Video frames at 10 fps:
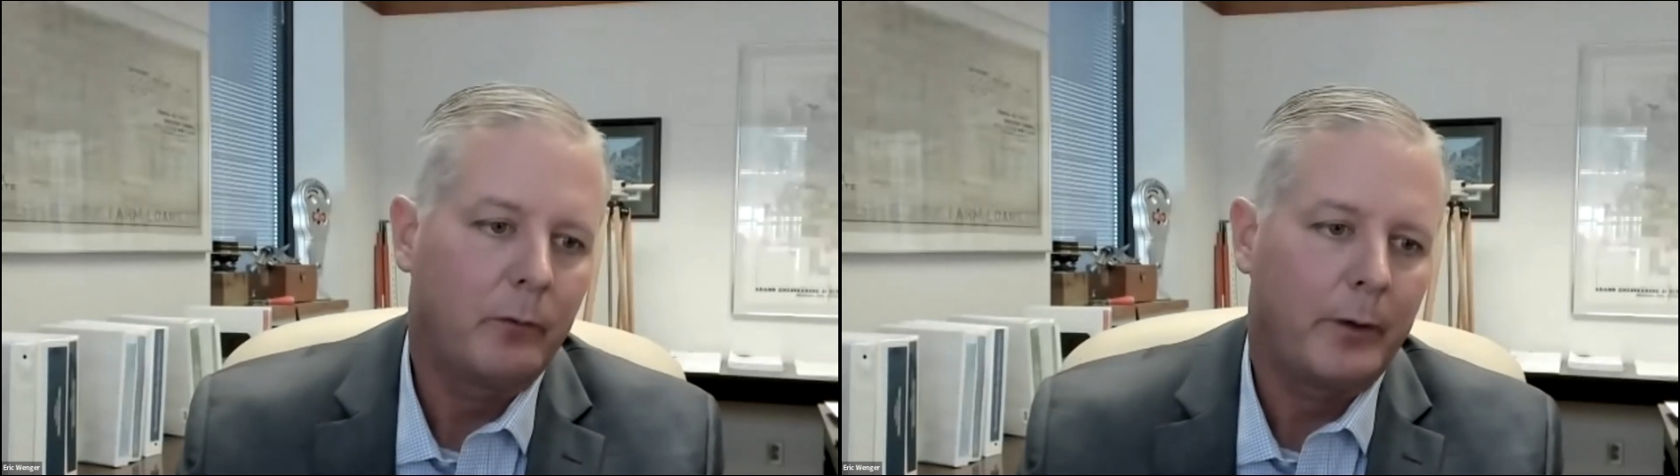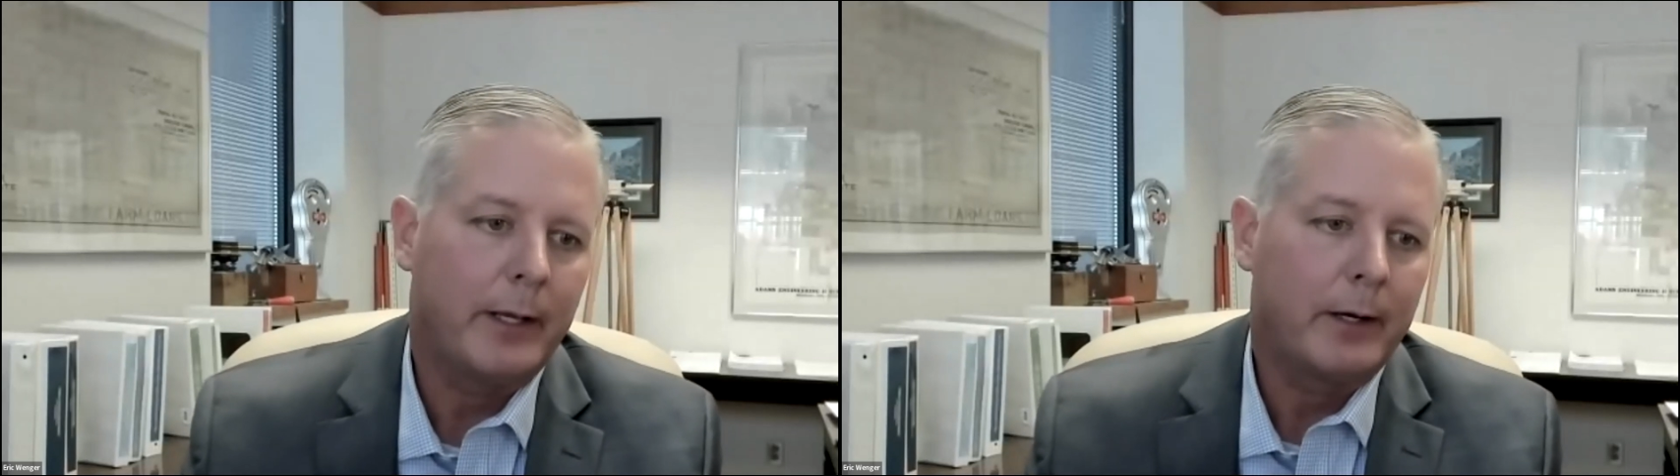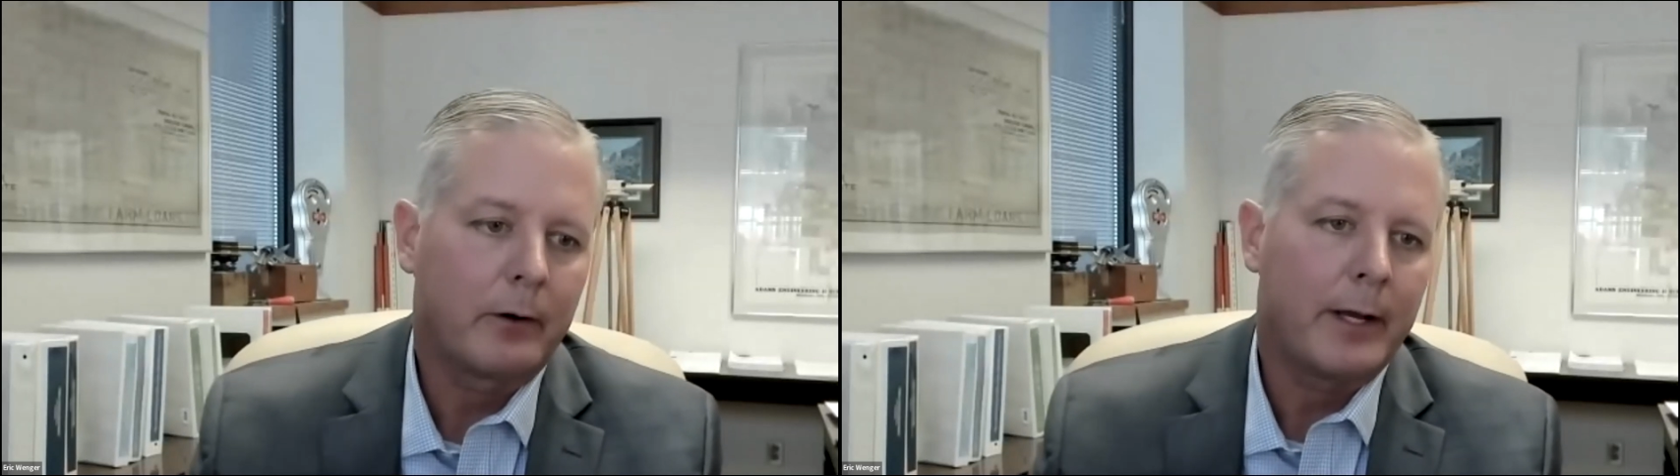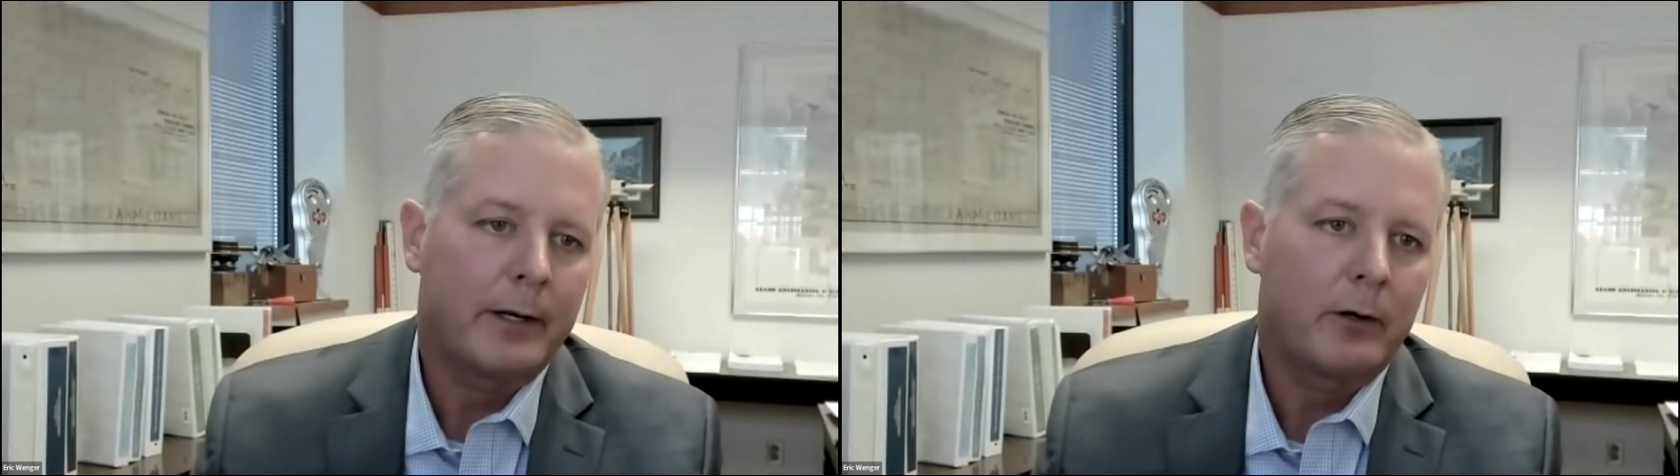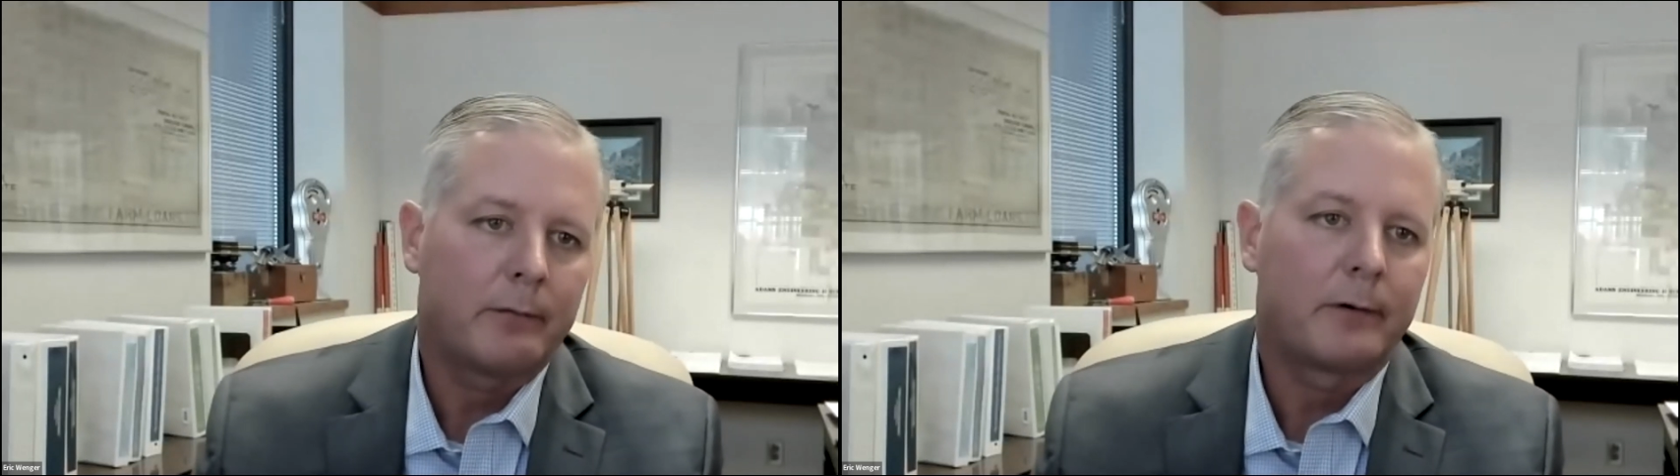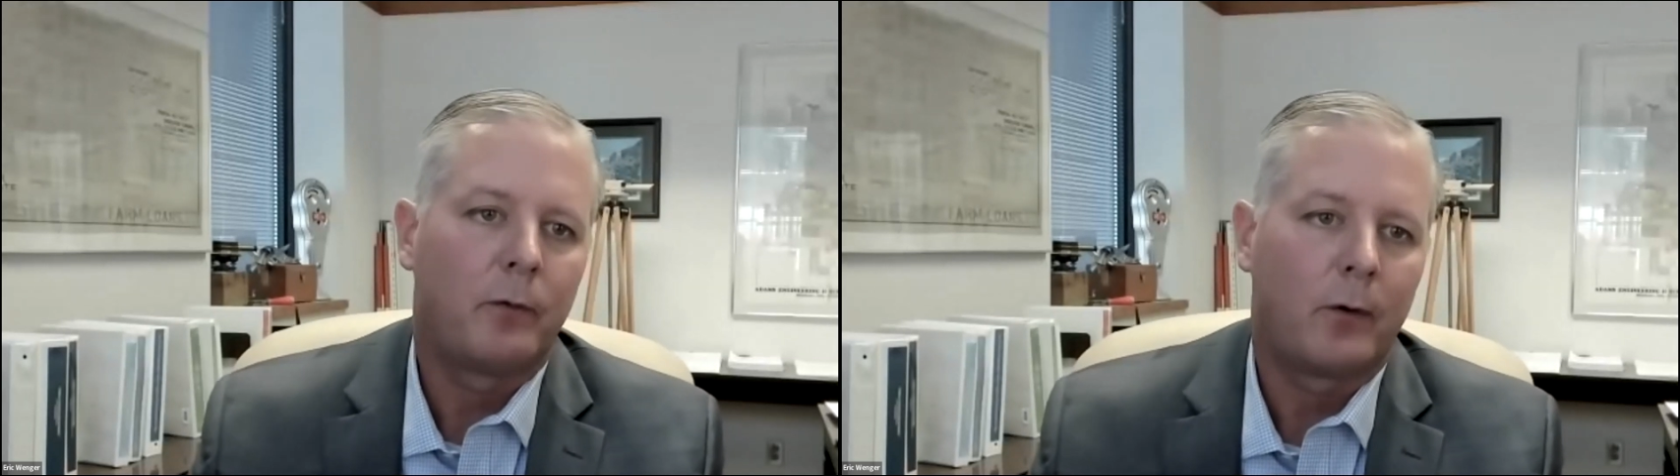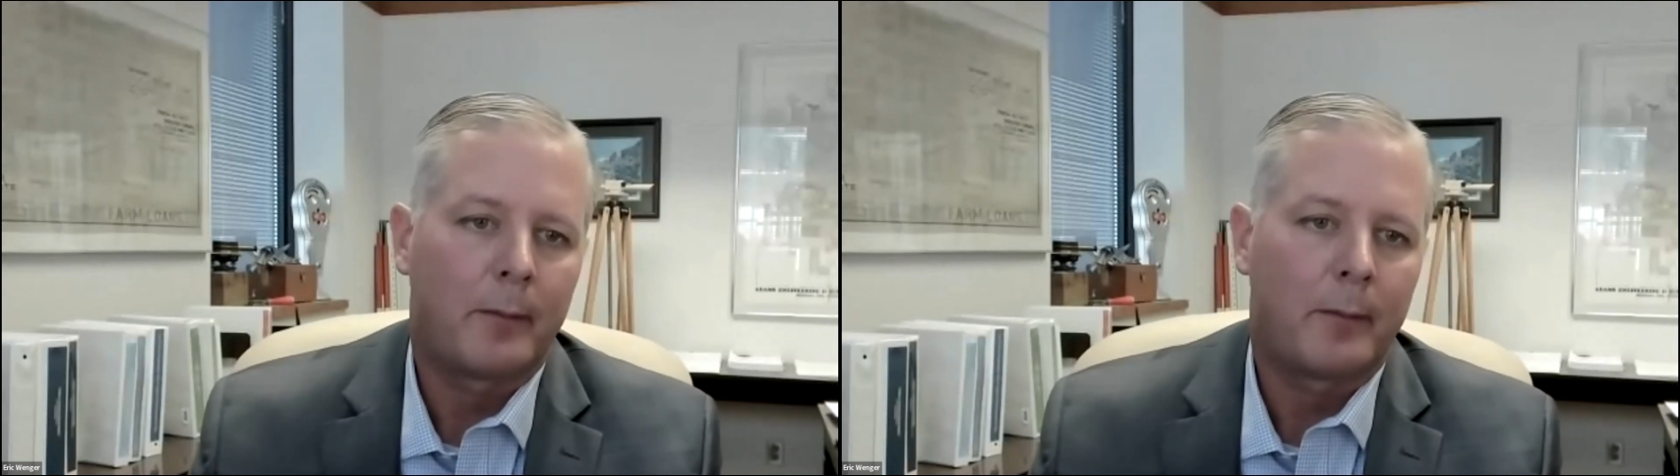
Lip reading: we integrated over 4